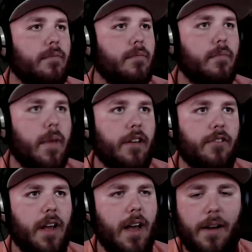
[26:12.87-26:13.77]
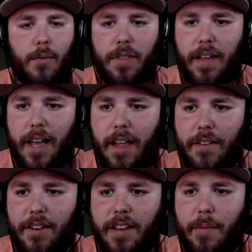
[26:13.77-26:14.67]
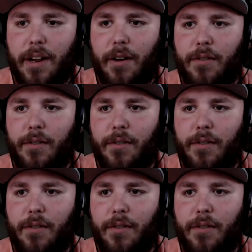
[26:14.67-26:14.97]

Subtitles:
make sure. What the hell? Every time it goes